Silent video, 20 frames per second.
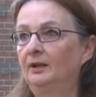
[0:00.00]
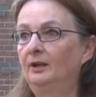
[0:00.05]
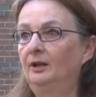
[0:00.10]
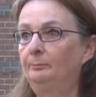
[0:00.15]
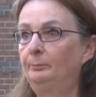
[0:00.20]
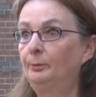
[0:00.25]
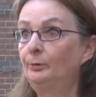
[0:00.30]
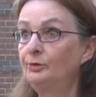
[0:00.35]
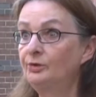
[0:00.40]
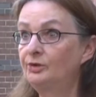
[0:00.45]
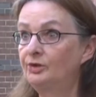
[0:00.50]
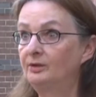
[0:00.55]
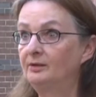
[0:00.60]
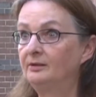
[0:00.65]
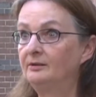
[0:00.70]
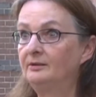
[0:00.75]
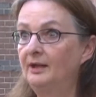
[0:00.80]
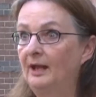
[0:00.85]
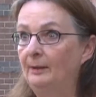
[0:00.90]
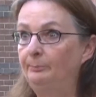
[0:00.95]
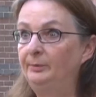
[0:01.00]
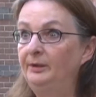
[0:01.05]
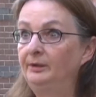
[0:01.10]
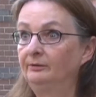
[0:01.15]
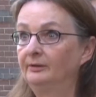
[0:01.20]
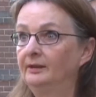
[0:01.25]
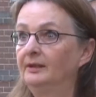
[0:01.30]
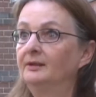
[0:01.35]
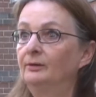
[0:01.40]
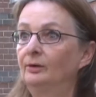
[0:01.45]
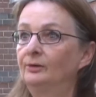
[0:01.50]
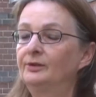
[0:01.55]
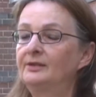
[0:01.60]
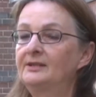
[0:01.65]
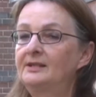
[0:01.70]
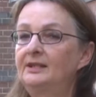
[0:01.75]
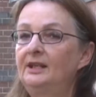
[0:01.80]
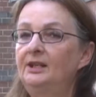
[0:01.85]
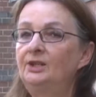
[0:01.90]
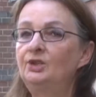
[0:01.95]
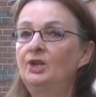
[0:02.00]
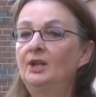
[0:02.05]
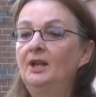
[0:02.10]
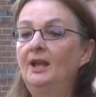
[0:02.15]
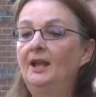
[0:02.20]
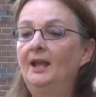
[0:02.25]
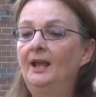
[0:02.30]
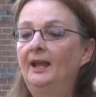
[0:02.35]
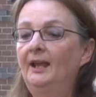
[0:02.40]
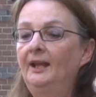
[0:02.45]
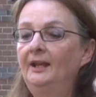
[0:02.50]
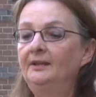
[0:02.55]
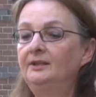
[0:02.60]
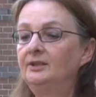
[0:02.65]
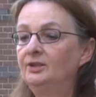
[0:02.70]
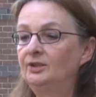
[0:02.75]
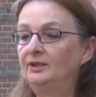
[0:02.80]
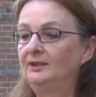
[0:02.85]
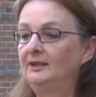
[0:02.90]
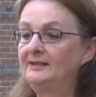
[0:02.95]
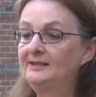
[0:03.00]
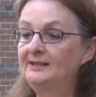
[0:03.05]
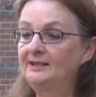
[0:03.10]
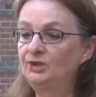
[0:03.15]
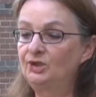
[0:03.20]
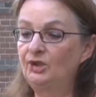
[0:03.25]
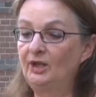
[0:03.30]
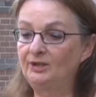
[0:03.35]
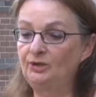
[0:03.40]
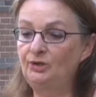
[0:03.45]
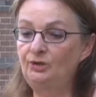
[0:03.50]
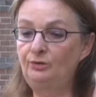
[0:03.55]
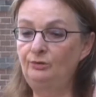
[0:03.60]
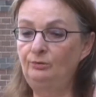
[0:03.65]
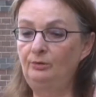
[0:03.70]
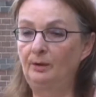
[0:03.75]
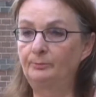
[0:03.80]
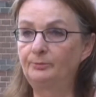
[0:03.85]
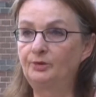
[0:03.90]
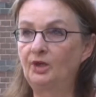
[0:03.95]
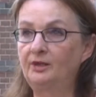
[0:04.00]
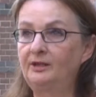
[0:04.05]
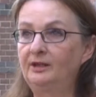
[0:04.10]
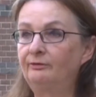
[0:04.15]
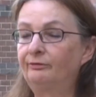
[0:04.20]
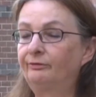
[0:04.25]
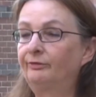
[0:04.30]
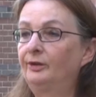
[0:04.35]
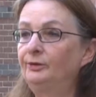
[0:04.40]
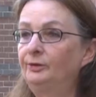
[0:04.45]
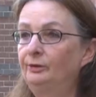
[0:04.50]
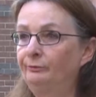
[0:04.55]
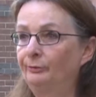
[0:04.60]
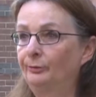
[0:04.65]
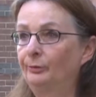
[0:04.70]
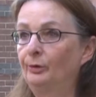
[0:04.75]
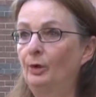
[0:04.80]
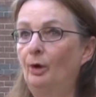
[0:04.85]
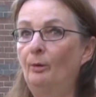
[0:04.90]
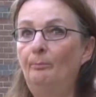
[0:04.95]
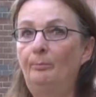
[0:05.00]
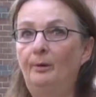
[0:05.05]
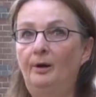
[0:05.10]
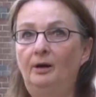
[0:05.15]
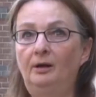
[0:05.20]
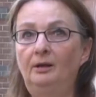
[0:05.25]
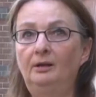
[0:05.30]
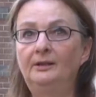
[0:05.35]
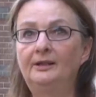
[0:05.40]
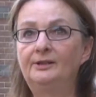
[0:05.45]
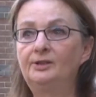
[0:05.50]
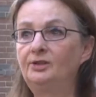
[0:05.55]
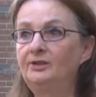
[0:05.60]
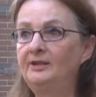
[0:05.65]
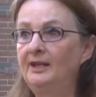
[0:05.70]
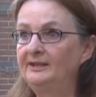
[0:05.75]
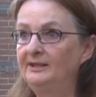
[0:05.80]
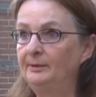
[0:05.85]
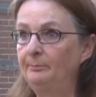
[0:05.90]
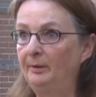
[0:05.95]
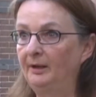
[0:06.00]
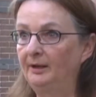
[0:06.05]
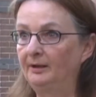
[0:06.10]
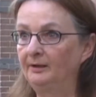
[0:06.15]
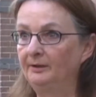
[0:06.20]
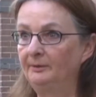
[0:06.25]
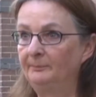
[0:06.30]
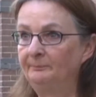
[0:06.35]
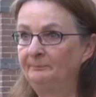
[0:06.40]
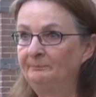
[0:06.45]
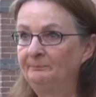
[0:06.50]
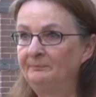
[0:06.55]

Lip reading: a person appearing on the stage, and let's say she has 2 objects in front of her, a ball and a teddy bear.